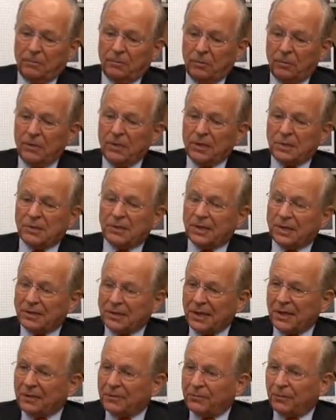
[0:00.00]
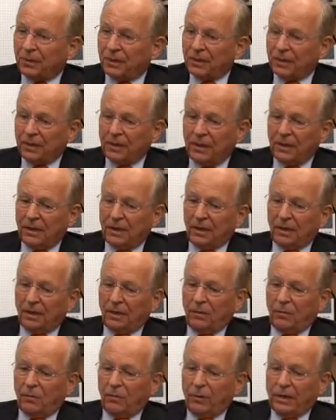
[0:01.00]
do this successfully,
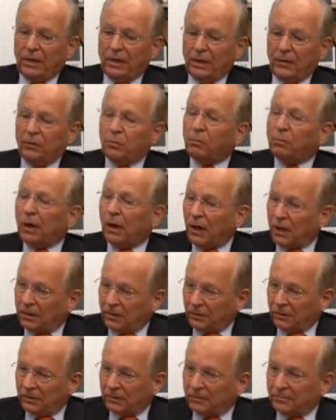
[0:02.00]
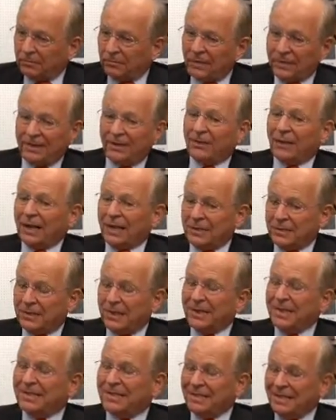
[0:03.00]
we need to partner. The United
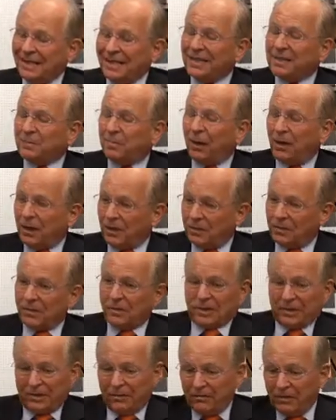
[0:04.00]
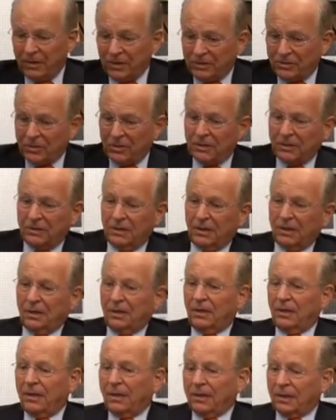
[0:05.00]
States needs partners in the region
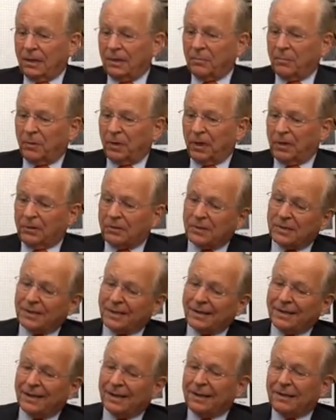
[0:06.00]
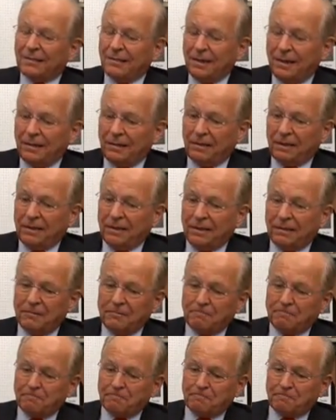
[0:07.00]
and other partners. And I think
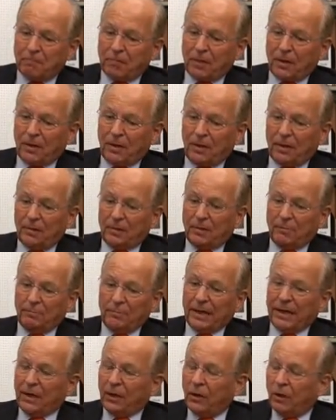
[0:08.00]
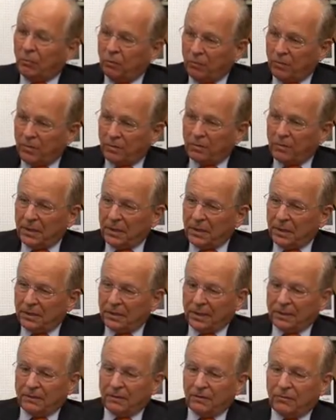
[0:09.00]
my hope would be
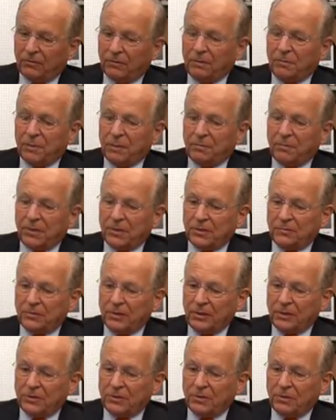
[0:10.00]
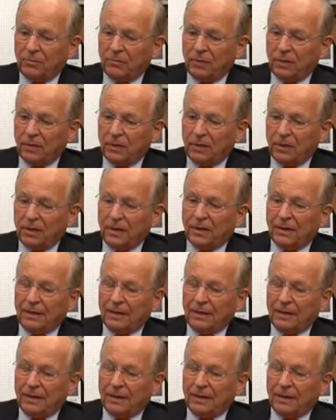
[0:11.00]
that the Trump administration would